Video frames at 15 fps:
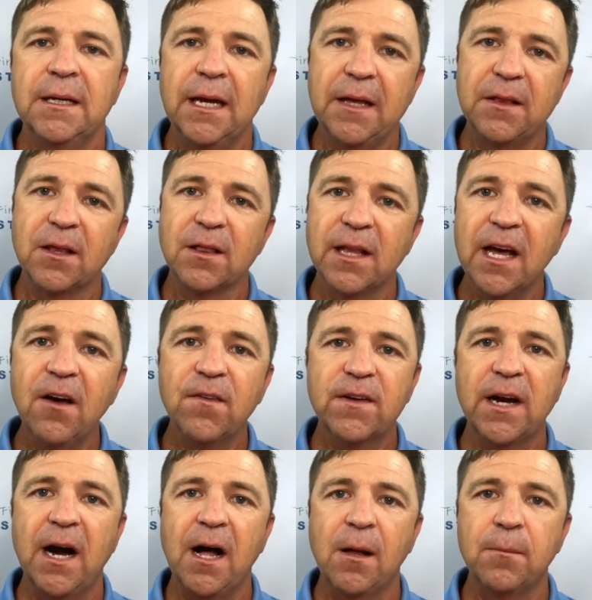In the left
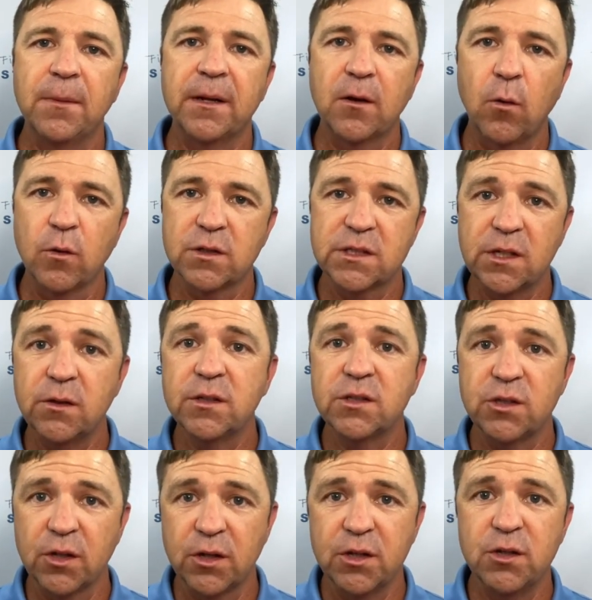column, and of course students,
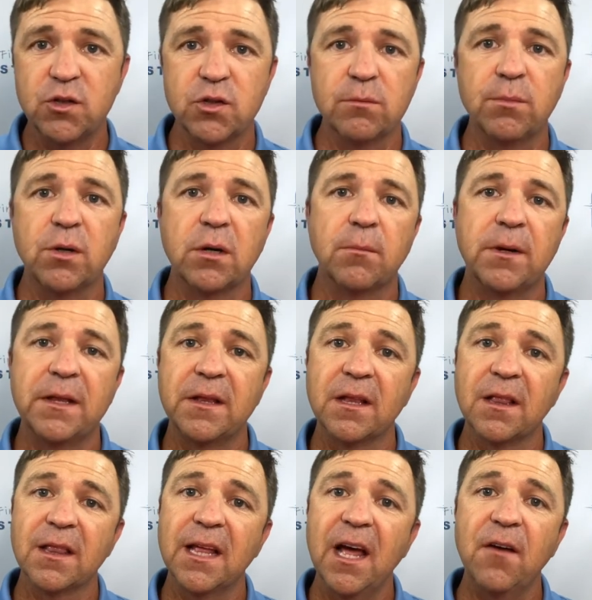you're gonna use your book, but in the
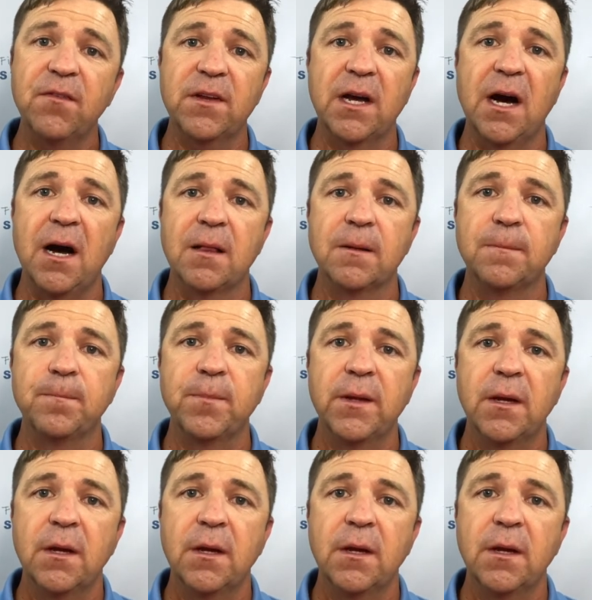left column,